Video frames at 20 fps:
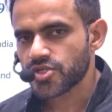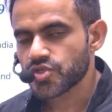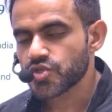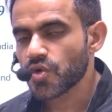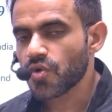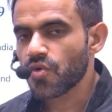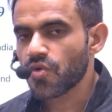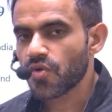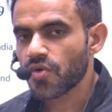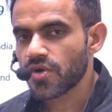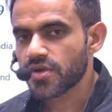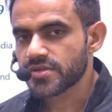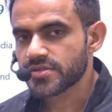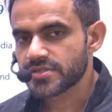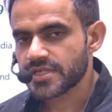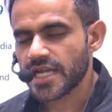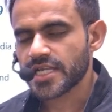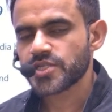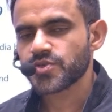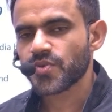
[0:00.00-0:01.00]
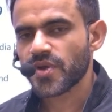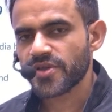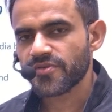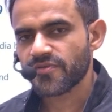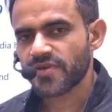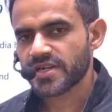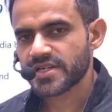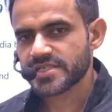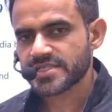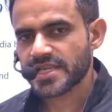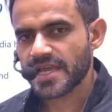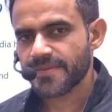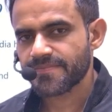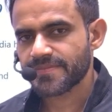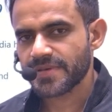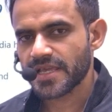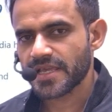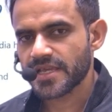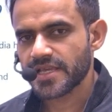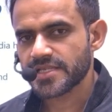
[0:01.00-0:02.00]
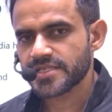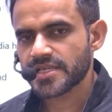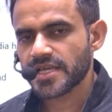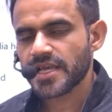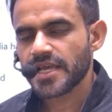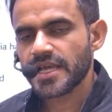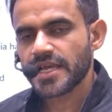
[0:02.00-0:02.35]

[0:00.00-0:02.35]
So that's why what is happening is